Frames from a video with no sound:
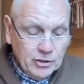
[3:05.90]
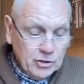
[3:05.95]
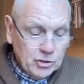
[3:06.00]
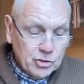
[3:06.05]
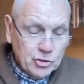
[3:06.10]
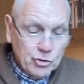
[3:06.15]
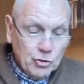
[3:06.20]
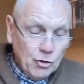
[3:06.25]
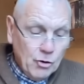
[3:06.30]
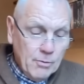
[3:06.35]
the
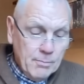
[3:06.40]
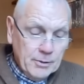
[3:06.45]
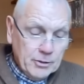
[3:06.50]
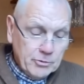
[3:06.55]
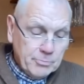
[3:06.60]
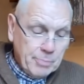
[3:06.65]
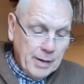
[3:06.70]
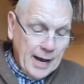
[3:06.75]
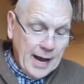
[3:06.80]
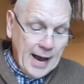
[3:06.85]
storm
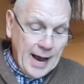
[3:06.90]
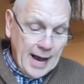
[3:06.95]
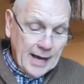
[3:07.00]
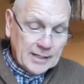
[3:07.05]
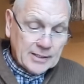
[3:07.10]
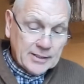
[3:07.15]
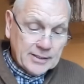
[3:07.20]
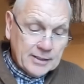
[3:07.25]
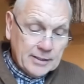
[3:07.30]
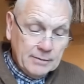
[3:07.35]
has
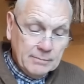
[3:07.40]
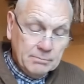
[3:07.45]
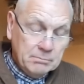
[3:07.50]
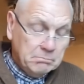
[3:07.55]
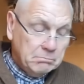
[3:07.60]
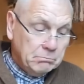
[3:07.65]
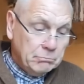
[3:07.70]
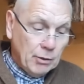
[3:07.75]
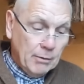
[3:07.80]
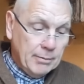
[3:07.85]
passed,
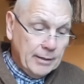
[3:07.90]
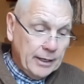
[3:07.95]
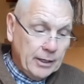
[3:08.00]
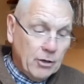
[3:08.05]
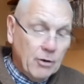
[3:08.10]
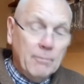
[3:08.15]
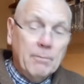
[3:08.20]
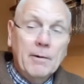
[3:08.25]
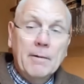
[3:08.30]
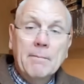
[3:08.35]
probably a
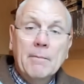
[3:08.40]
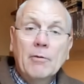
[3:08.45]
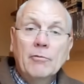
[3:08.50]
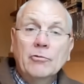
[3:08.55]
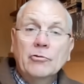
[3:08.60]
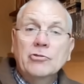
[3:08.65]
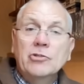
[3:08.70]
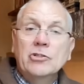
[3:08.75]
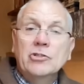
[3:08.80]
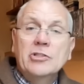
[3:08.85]
couple of
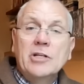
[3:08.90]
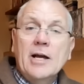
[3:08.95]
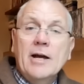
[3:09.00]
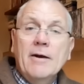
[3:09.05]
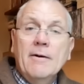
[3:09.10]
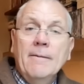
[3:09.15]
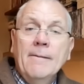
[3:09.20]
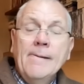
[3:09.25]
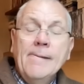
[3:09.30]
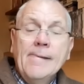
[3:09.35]
months or
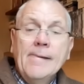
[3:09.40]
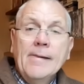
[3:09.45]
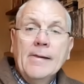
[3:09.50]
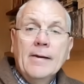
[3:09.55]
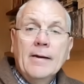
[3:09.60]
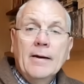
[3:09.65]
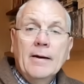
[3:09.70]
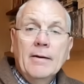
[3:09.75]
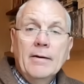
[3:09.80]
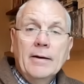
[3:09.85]
so,
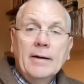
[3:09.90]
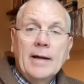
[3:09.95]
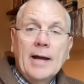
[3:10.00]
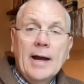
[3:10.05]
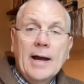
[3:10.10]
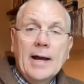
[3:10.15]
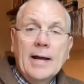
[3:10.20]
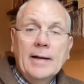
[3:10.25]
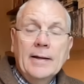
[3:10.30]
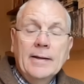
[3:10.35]

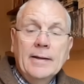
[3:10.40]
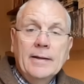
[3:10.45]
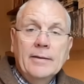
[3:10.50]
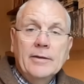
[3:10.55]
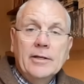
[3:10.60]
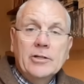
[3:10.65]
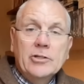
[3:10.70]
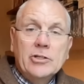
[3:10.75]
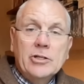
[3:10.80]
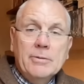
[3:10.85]
okay,
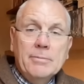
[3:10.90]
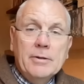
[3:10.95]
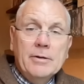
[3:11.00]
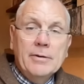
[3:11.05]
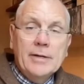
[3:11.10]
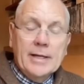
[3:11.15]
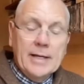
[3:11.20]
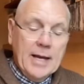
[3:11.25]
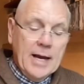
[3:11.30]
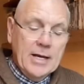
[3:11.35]
there's
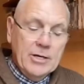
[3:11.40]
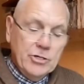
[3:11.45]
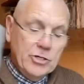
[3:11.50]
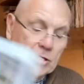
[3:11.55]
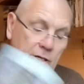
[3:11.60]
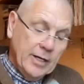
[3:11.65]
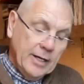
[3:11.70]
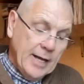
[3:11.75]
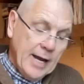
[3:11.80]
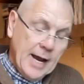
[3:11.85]

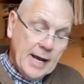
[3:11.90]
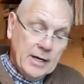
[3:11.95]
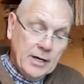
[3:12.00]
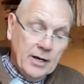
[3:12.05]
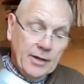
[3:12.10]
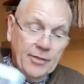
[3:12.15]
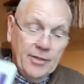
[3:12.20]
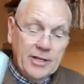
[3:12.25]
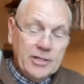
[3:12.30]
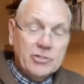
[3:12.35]
communication again,
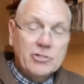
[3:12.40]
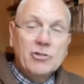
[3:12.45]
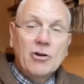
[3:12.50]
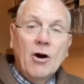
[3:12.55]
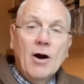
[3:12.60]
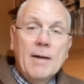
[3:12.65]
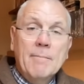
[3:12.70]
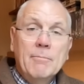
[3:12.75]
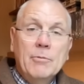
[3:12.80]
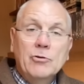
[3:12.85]
and this
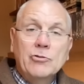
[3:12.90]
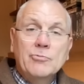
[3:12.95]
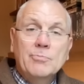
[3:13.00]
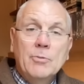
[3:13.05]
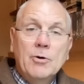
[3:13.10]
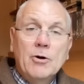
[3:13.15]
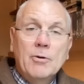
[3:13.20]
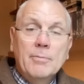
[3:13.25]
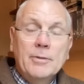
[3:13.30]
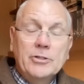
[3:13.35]
time much
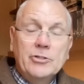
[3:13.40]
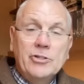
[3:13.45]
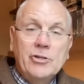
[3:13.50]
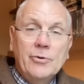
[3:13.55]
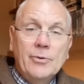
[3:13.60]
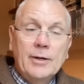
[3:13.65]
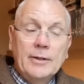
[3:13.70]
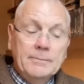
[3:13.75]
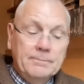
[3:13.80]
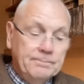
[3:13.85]
more
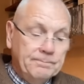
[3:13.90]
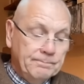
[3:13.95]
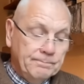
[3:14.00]
mature.